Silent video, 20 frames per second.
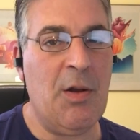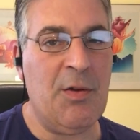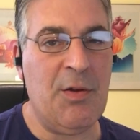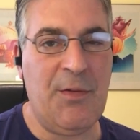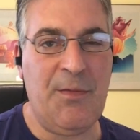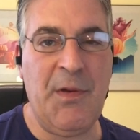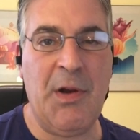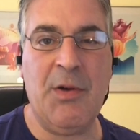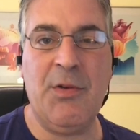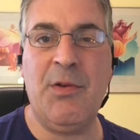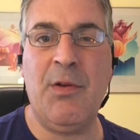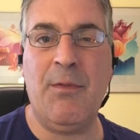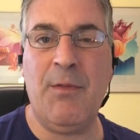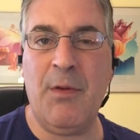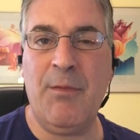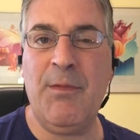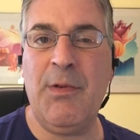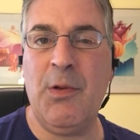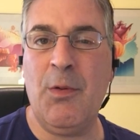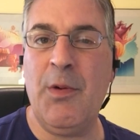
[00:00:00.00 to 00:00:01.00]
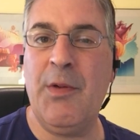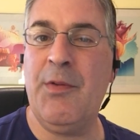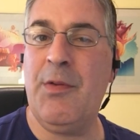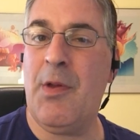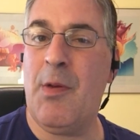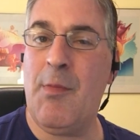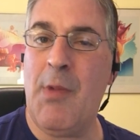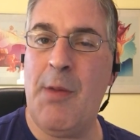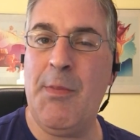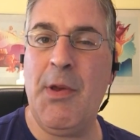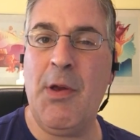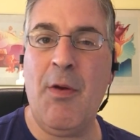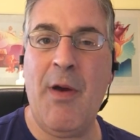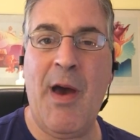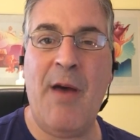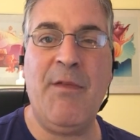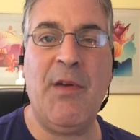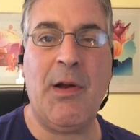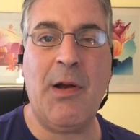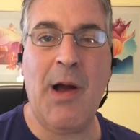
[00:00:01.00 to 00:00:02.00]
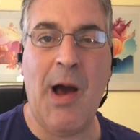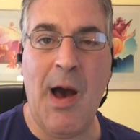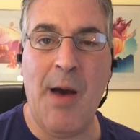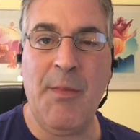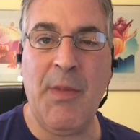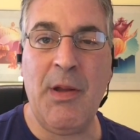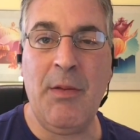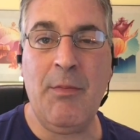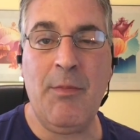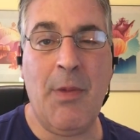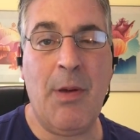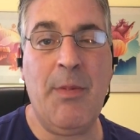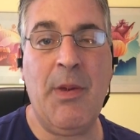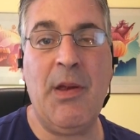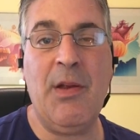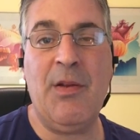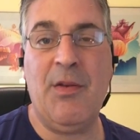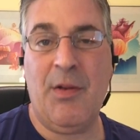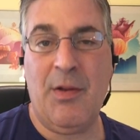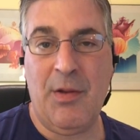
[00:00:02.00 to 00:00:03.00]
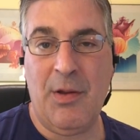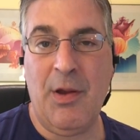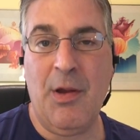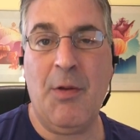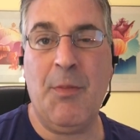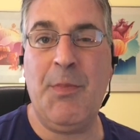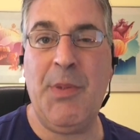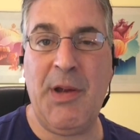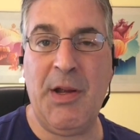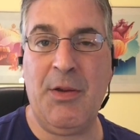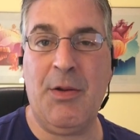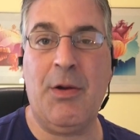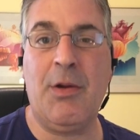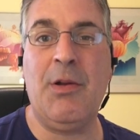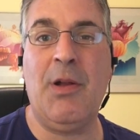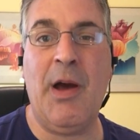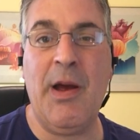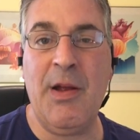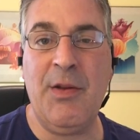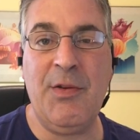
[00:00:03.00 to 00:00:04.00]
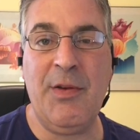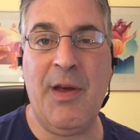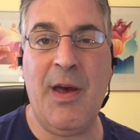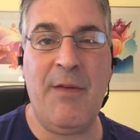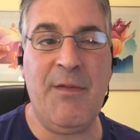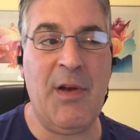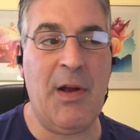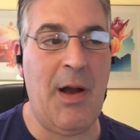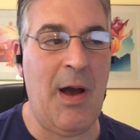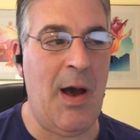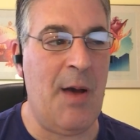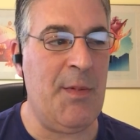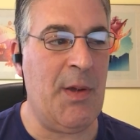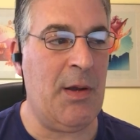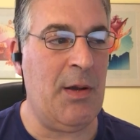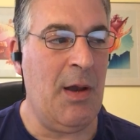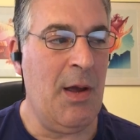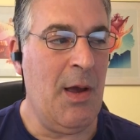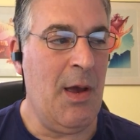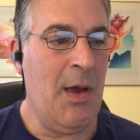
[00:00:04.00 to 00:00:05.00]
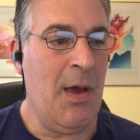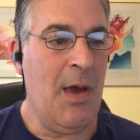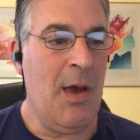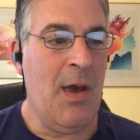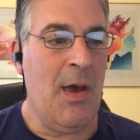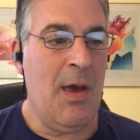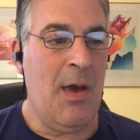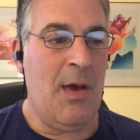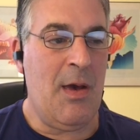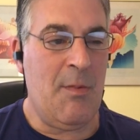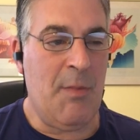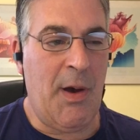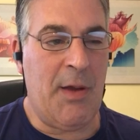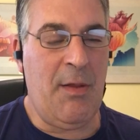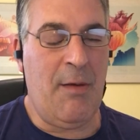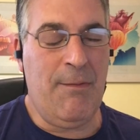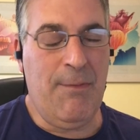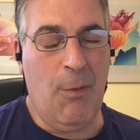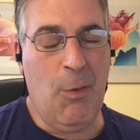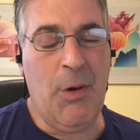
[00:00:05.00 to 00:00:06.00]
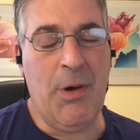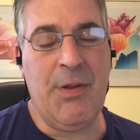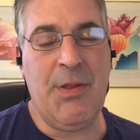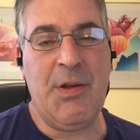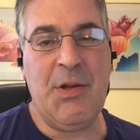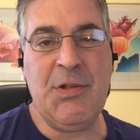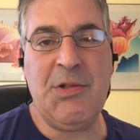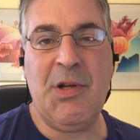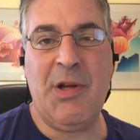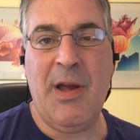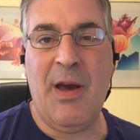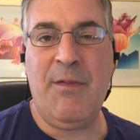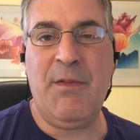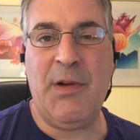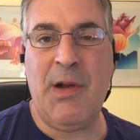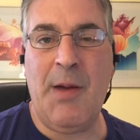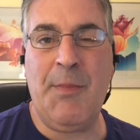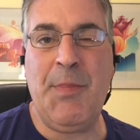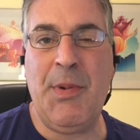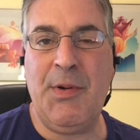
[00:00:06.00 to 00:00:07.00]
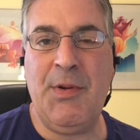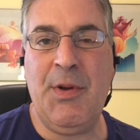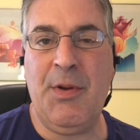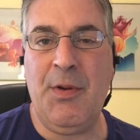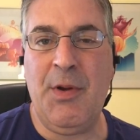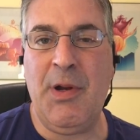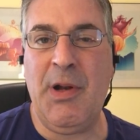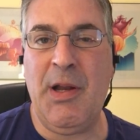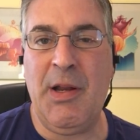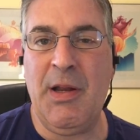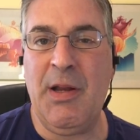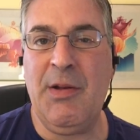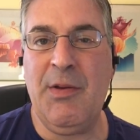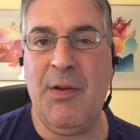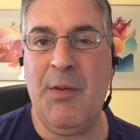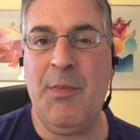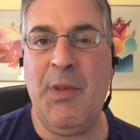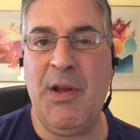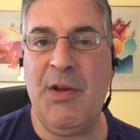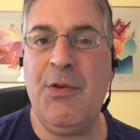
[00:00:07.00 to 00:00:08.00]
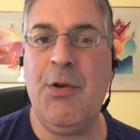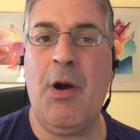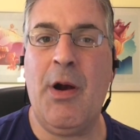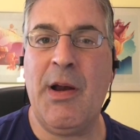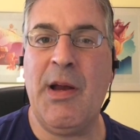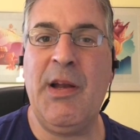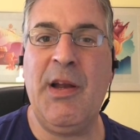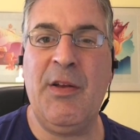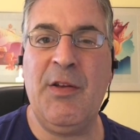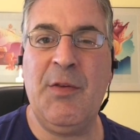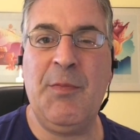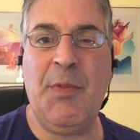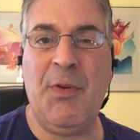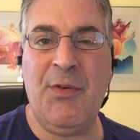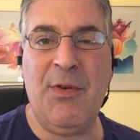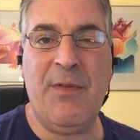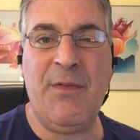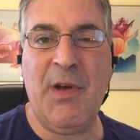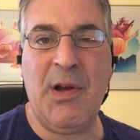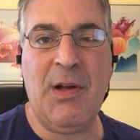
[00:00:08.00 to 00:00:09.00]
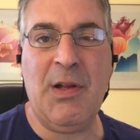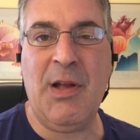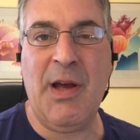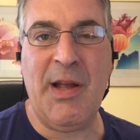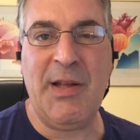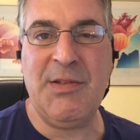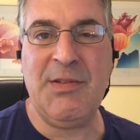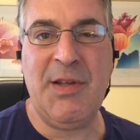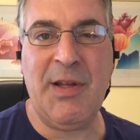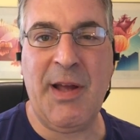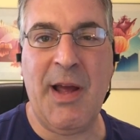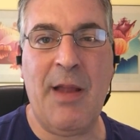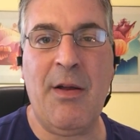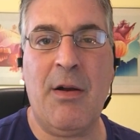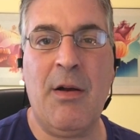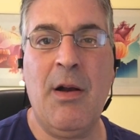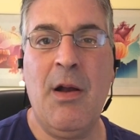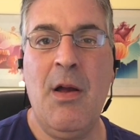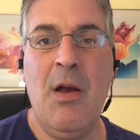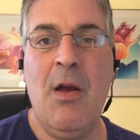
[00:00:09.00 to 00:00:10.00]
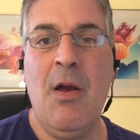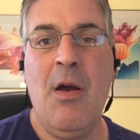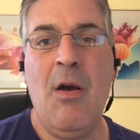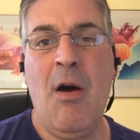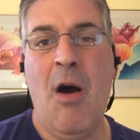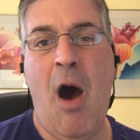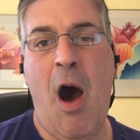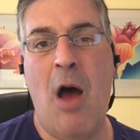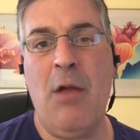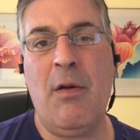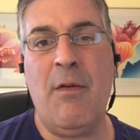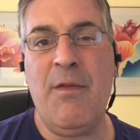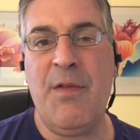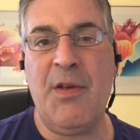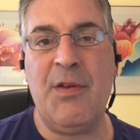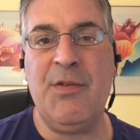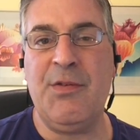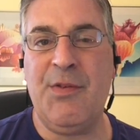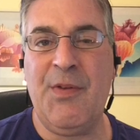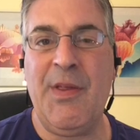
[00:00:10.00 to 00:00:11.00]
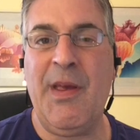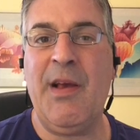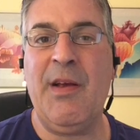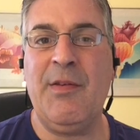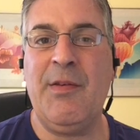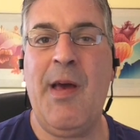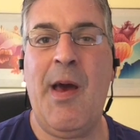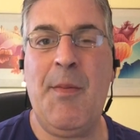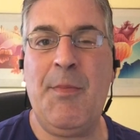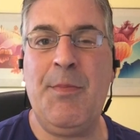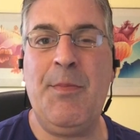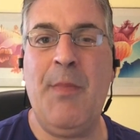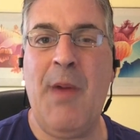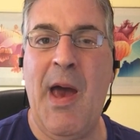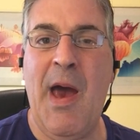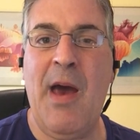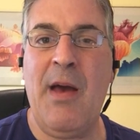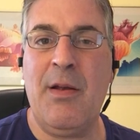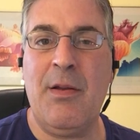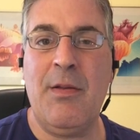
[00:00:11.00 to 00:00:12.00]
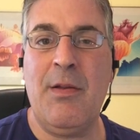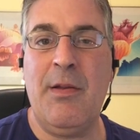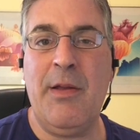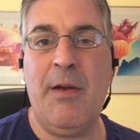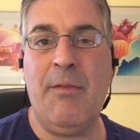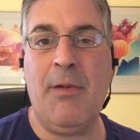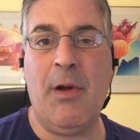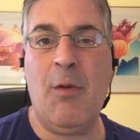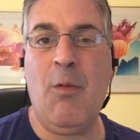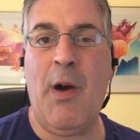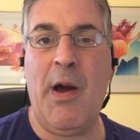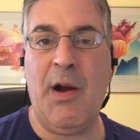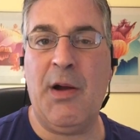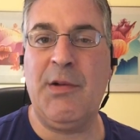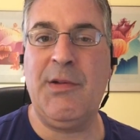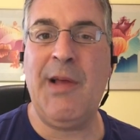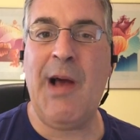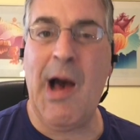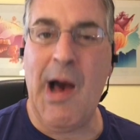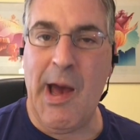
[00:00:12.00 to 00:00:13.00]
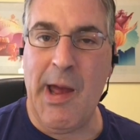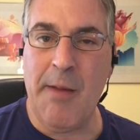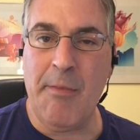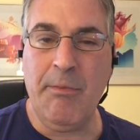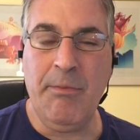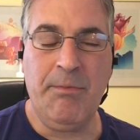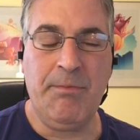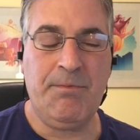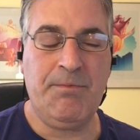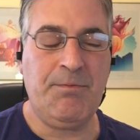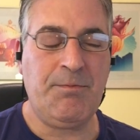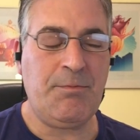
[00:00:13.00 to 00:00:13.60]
spheres of influence that maybe you have in common, maybe particular clients you have in common. And by the fourth, you should have an opportunity to be targeting specific clients together. All of those things they require time.